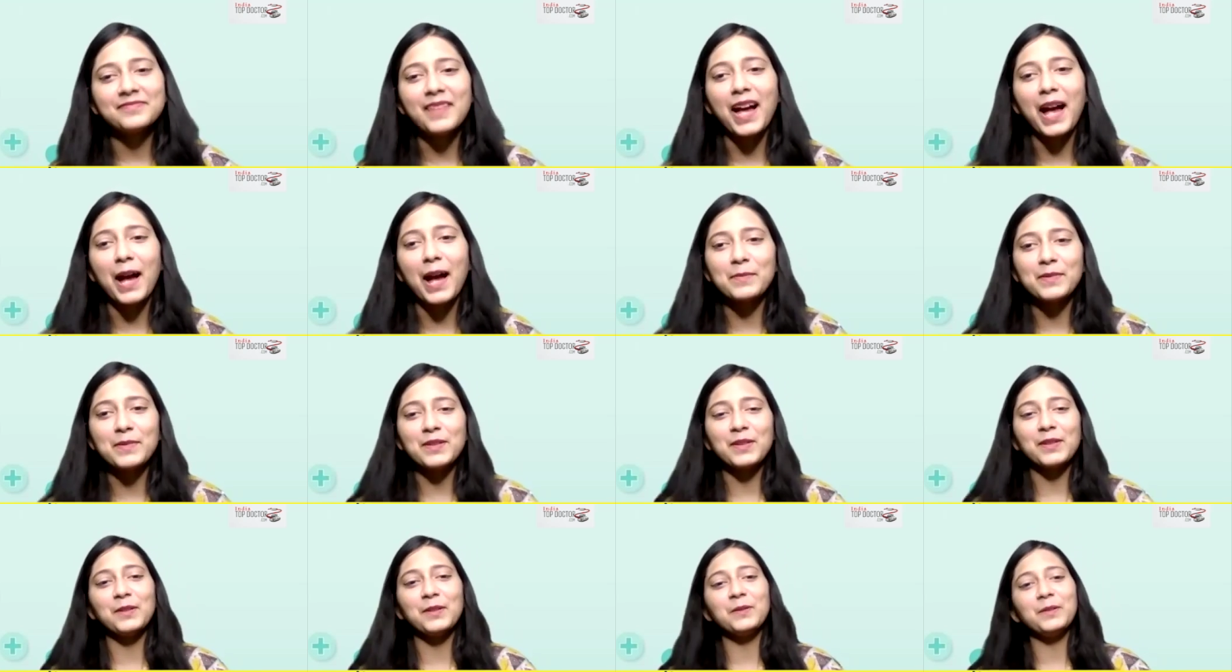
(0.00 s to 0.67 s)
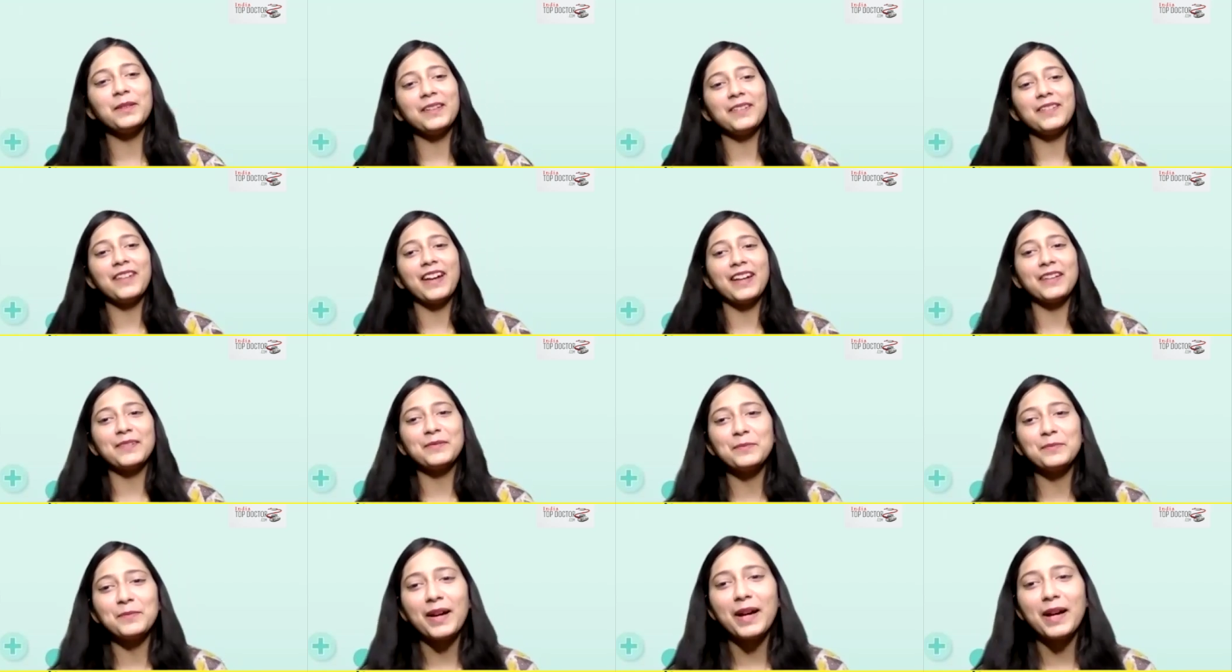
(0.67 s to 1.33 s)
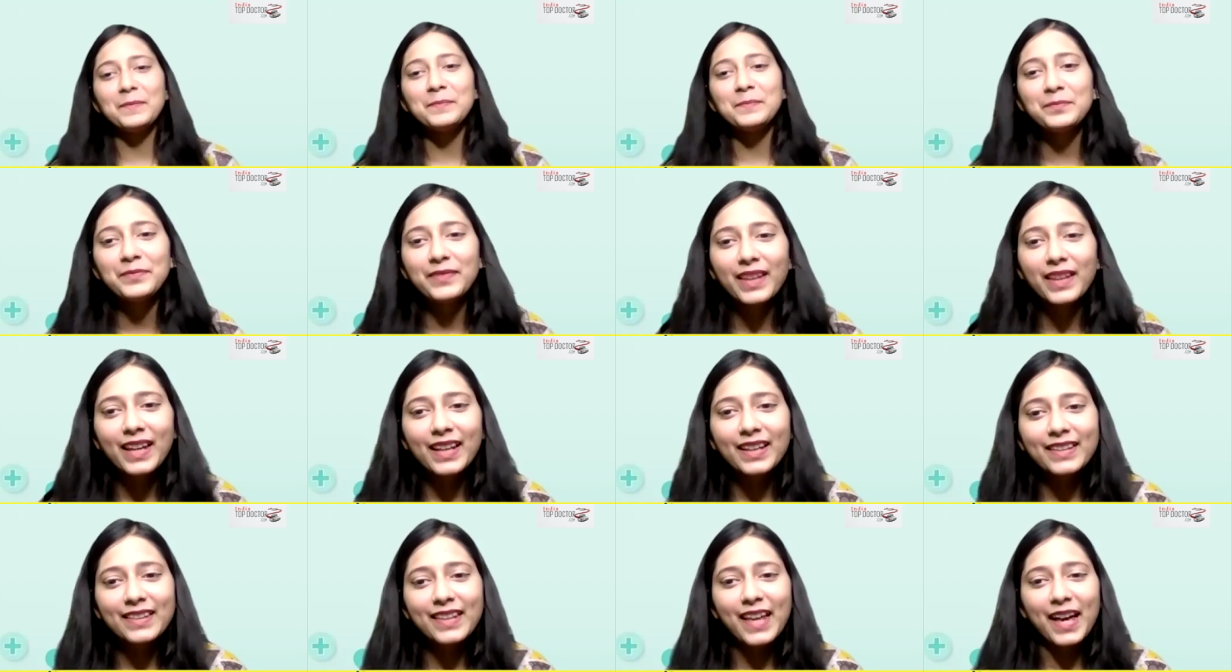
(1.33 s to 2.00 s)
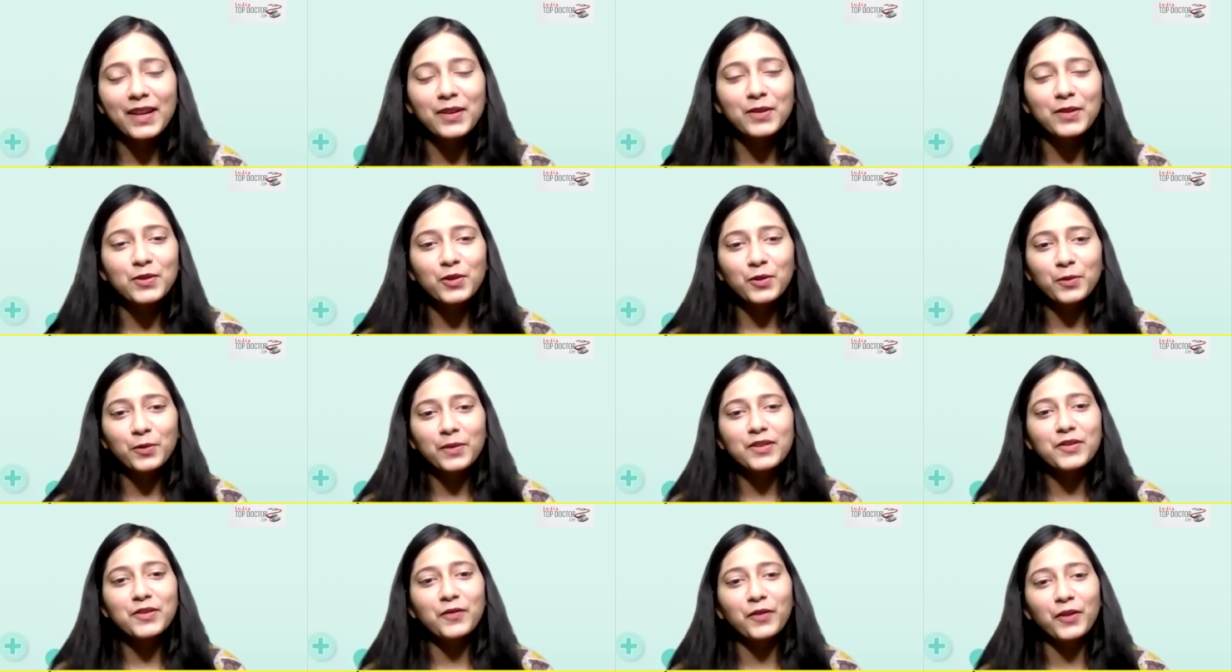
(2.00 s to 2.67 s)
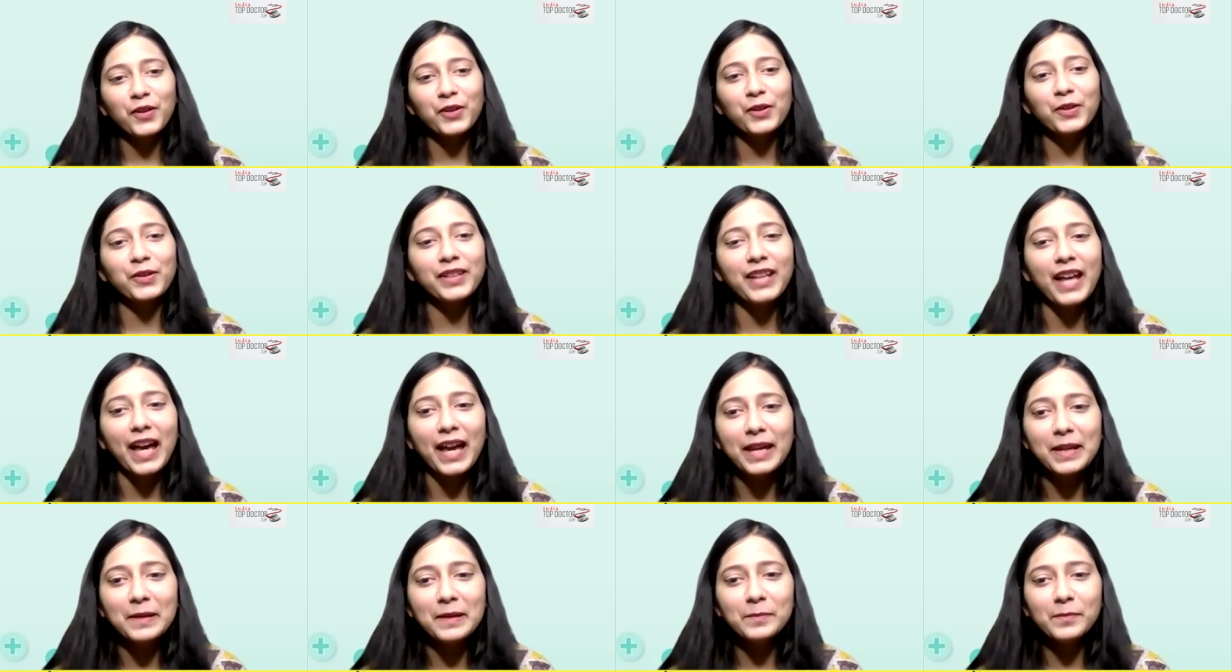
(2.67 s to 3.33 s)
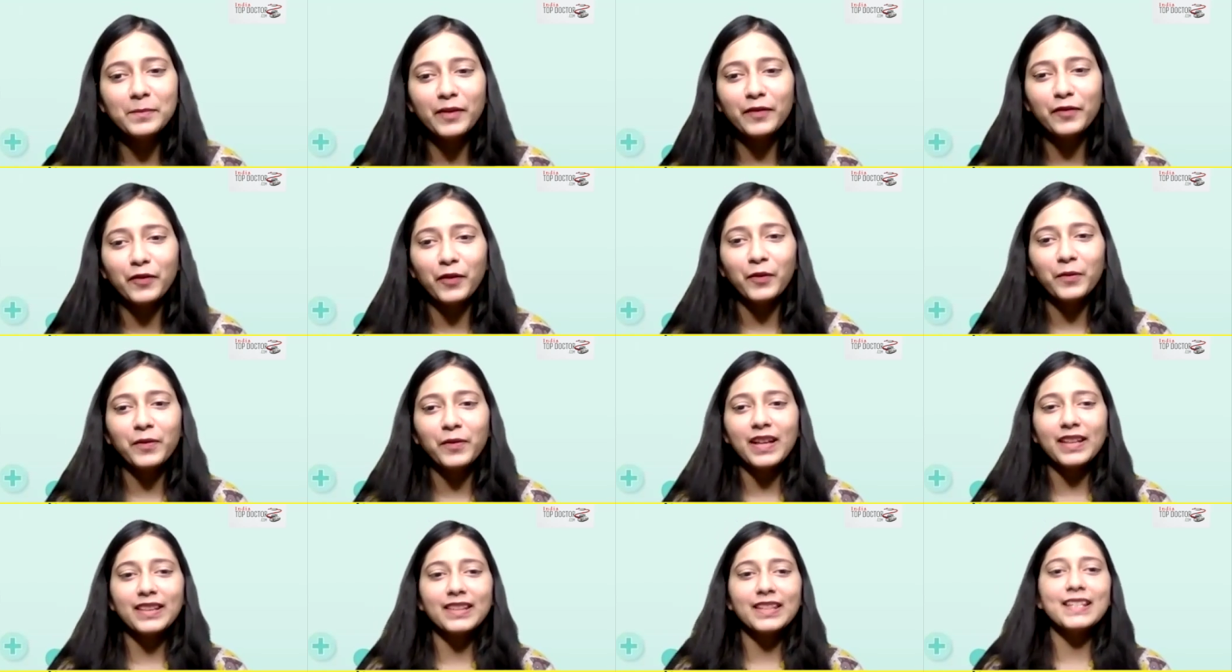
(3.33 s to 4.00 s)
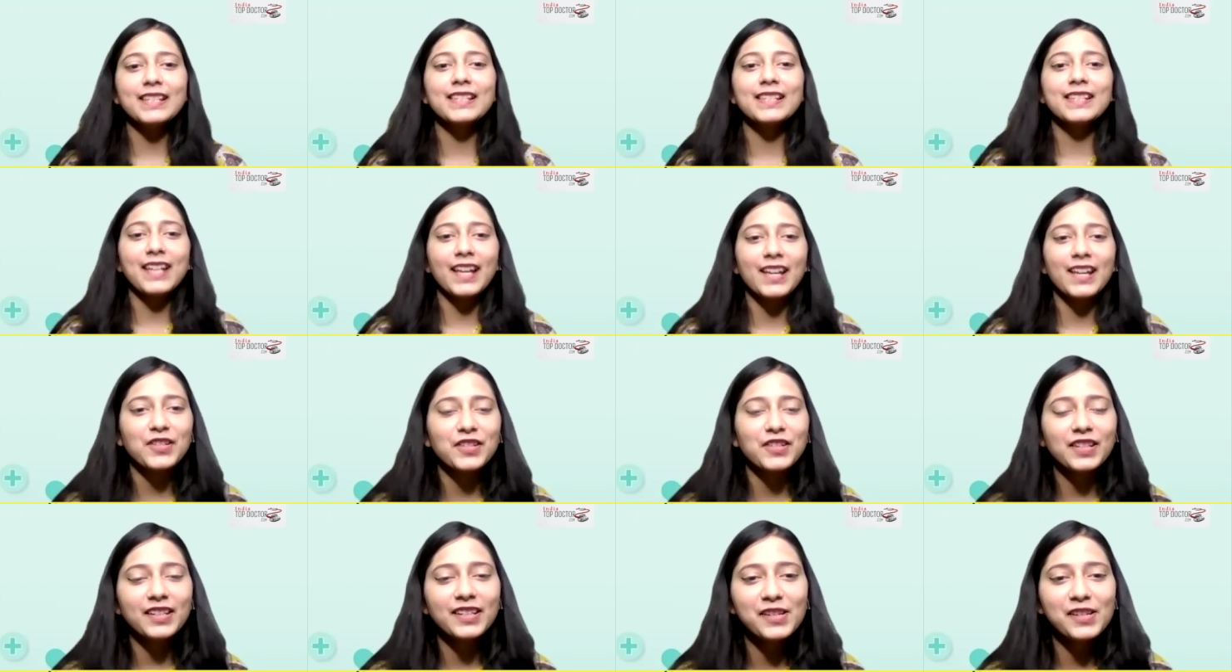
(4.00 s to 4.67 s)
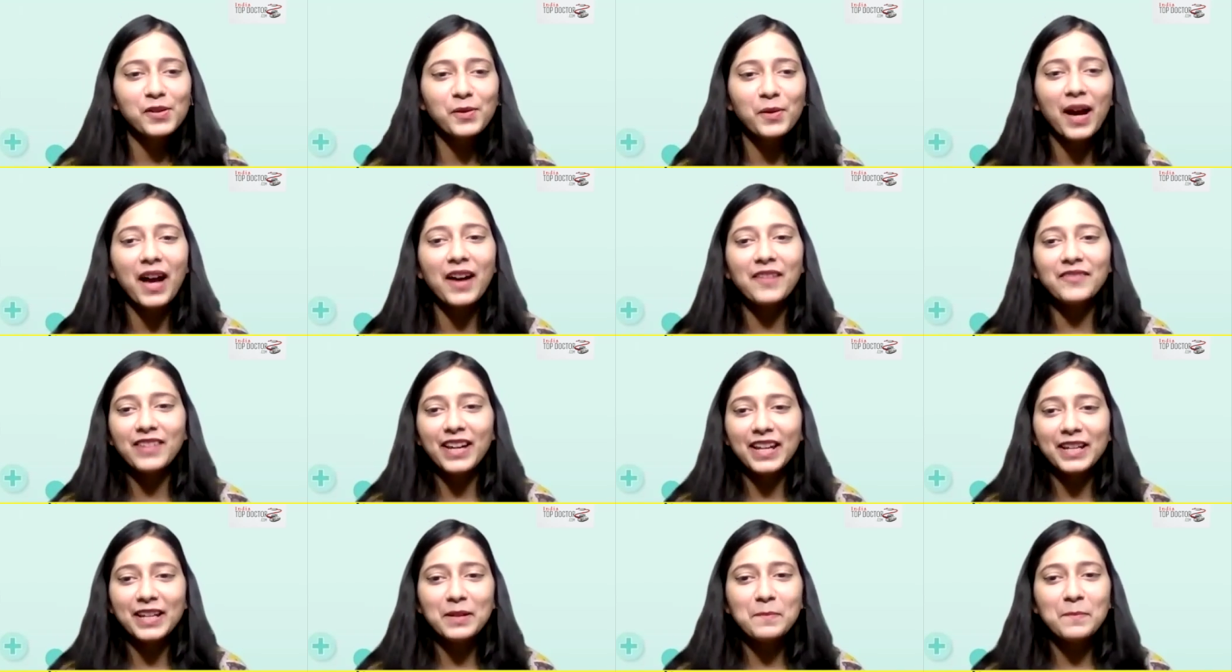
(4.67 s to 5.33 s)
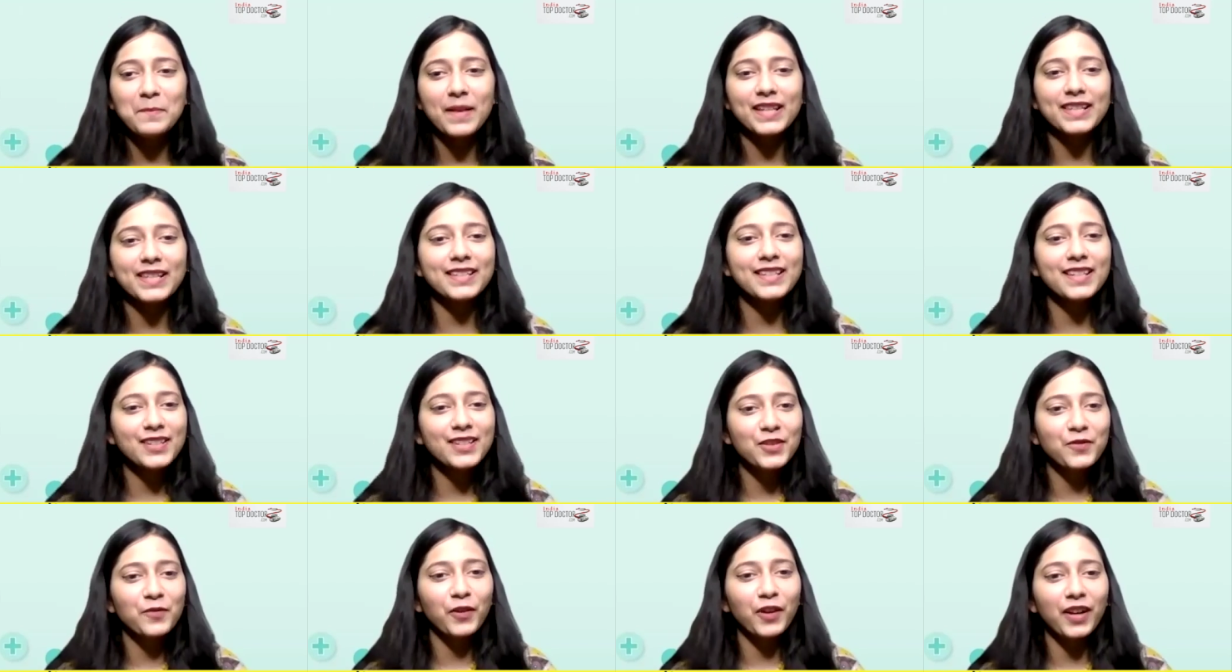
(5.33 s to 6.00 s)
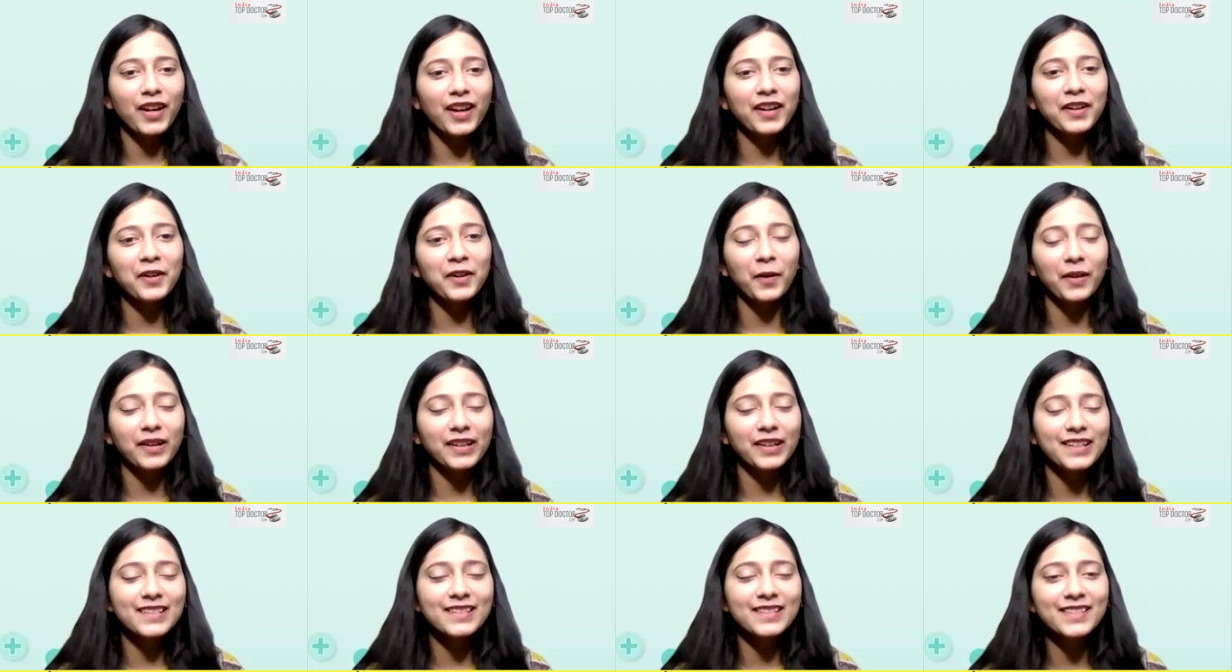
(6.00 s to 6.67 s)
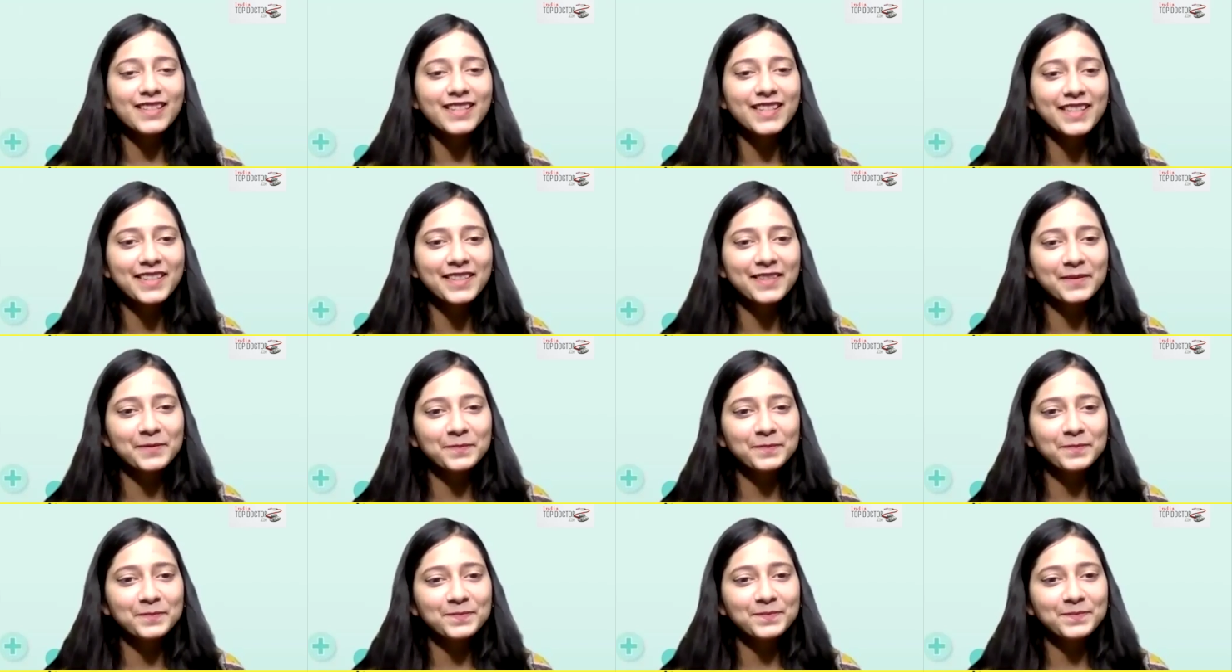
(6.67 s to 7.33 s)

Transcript: Absolutely right, ma'am. Thank you so much for your time. Before we end this session, do you have any message for our audience?